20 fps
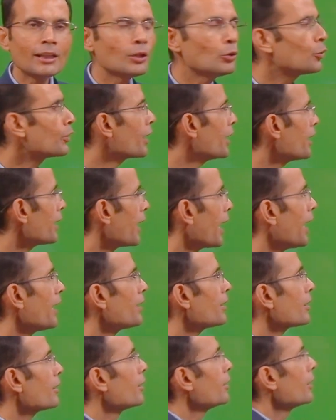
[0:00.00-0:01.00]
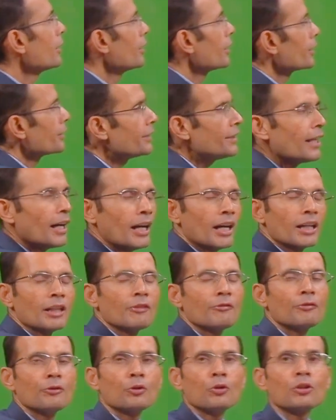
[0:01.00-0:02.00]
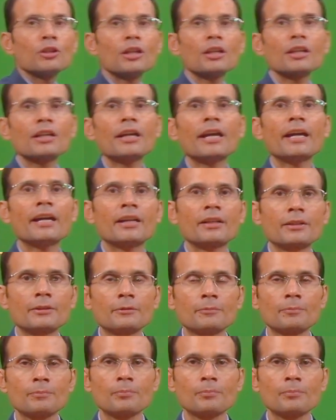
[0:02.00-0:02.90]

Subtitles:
looking at the alveolar air.